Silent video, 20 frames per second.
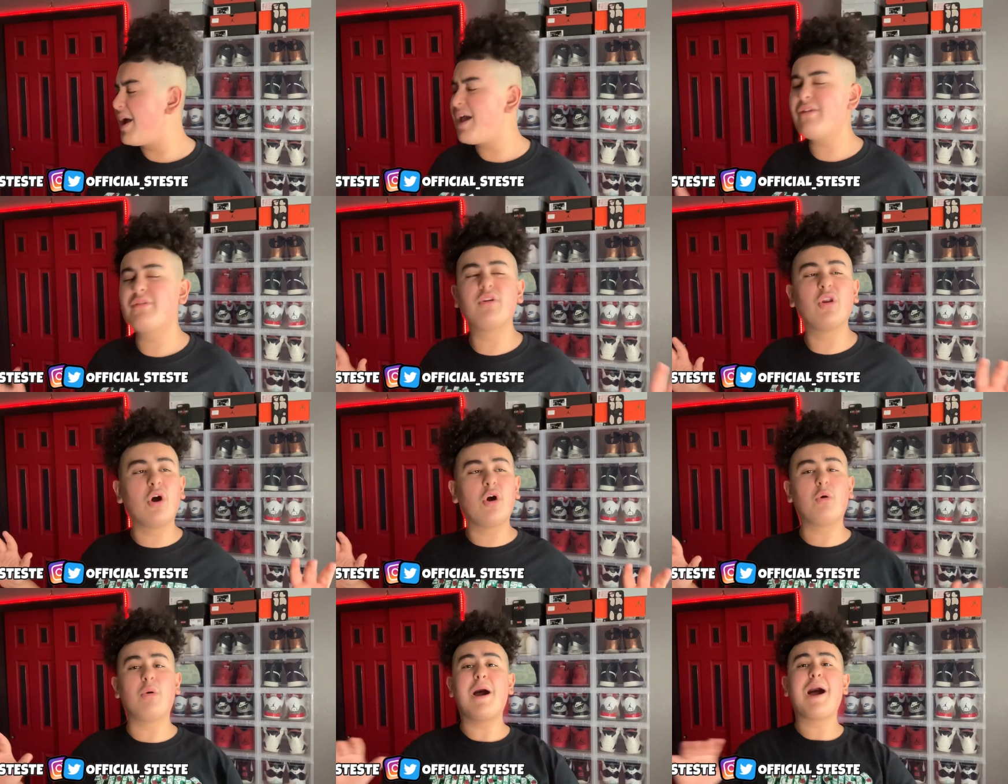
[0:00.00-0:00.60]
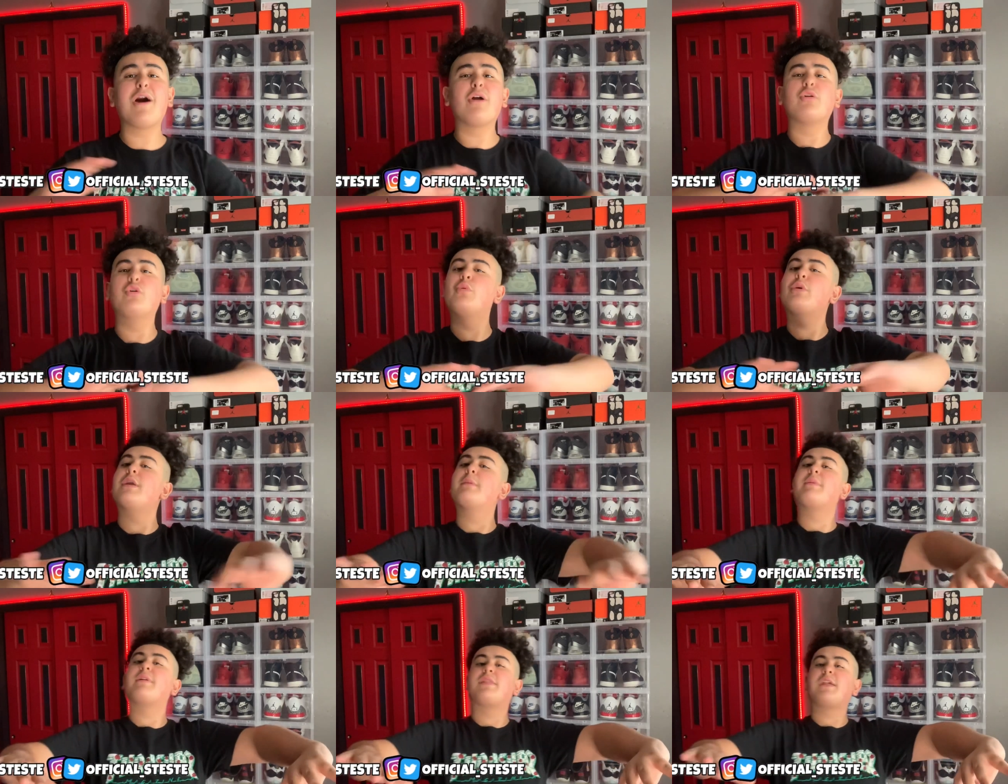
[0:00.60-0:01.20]
I don't know what I'm
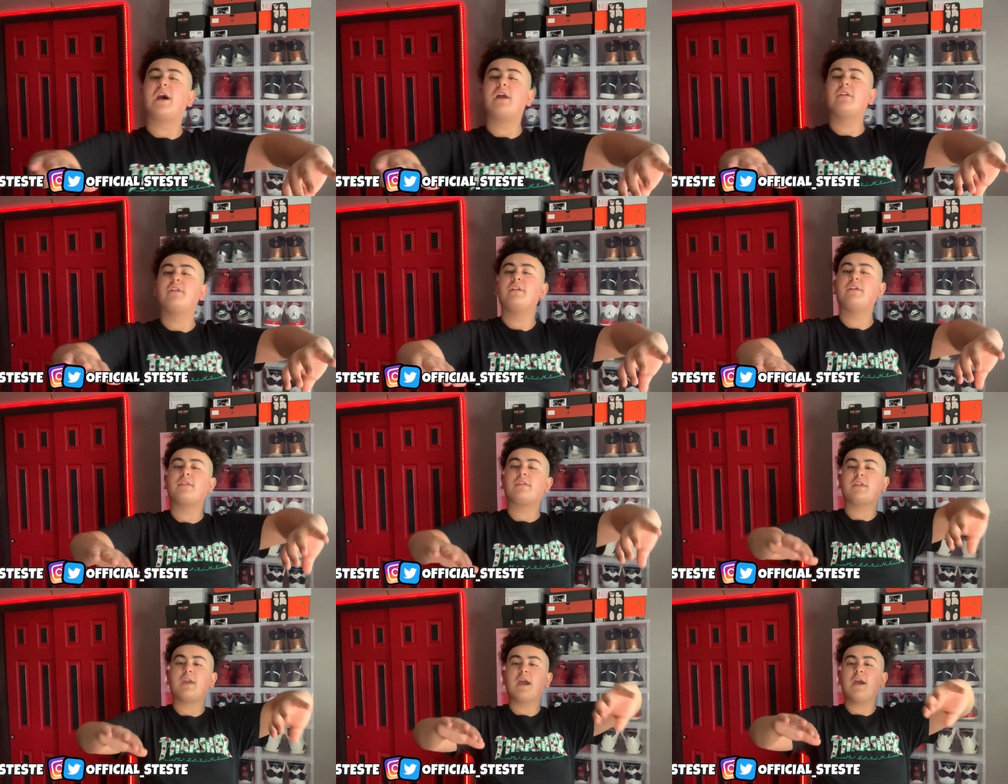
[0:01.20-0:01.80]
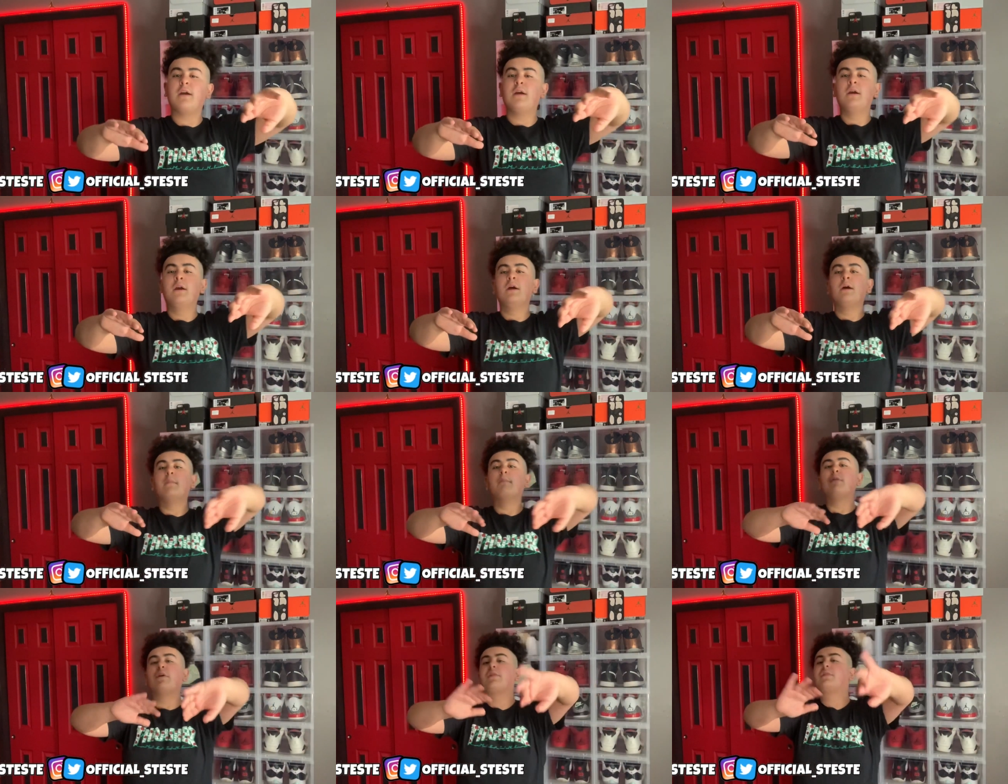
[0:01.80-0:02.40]
gonna title this yet,
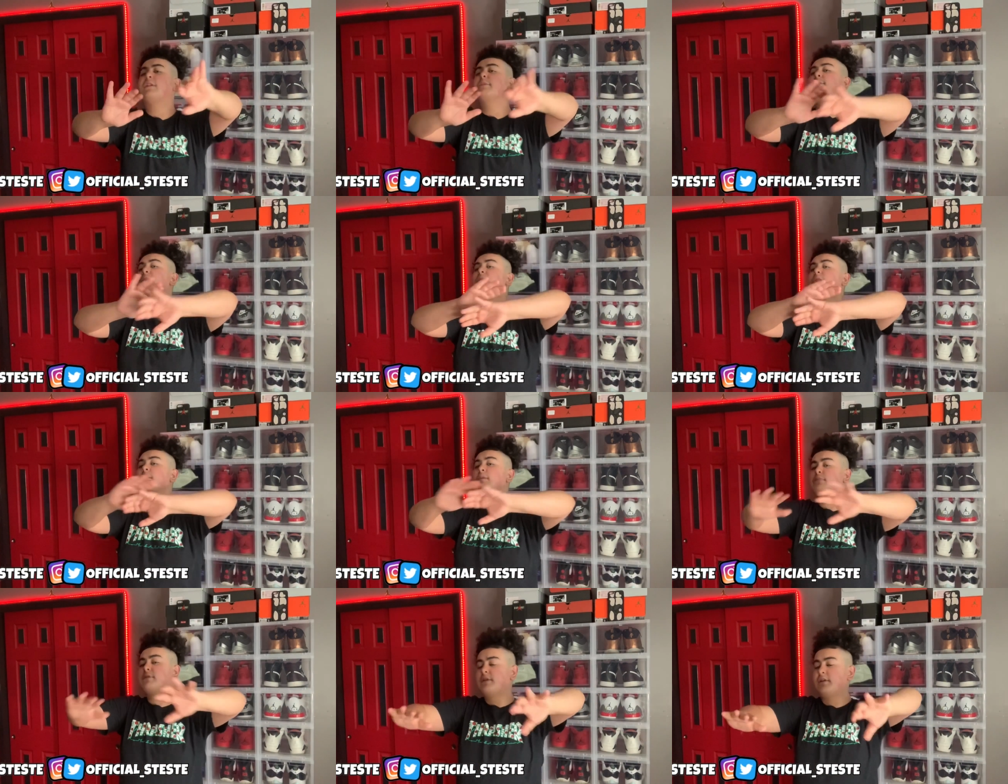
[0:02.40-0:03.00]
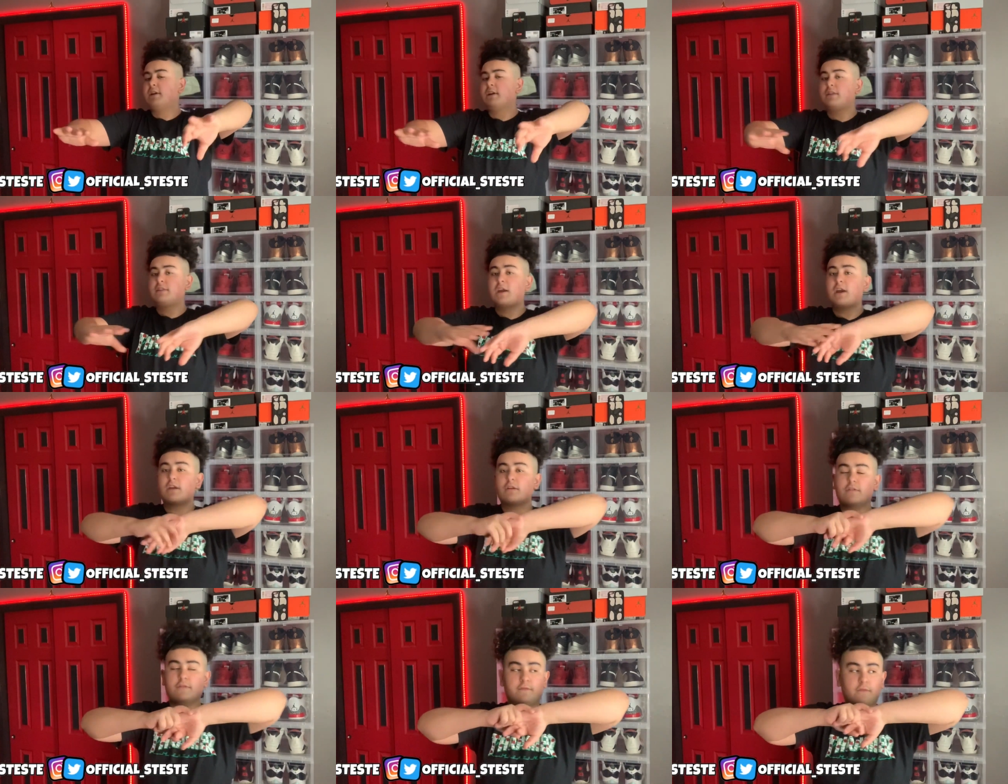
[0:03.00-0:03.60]
but it's gonna be something like
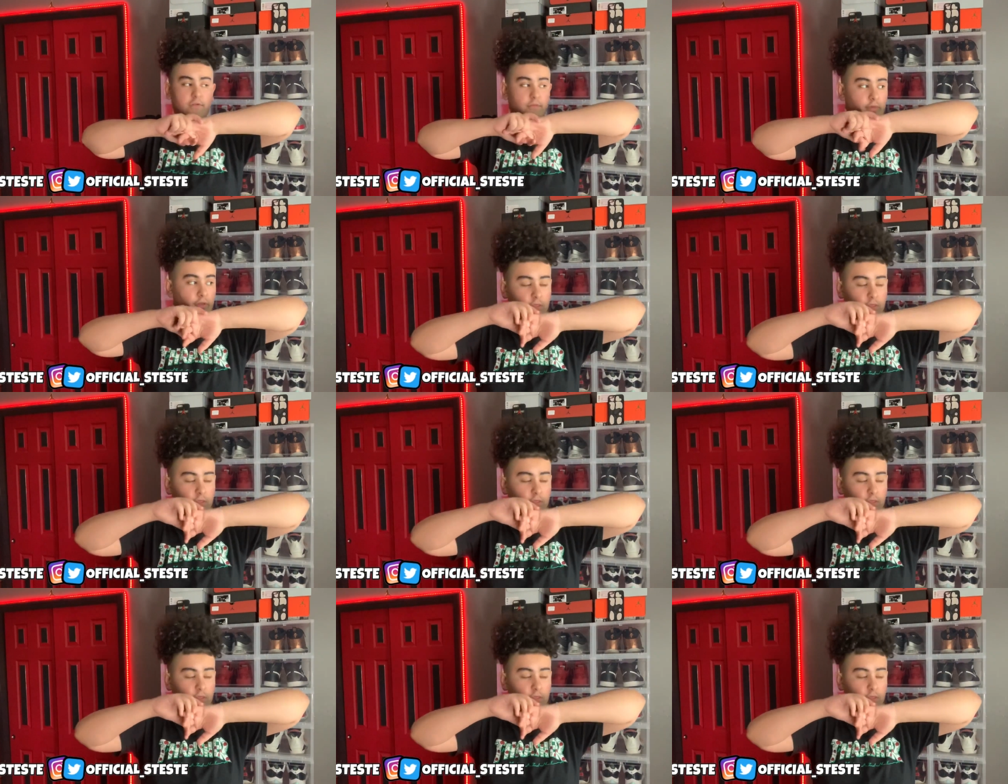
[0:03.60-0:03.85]
that. You feel me?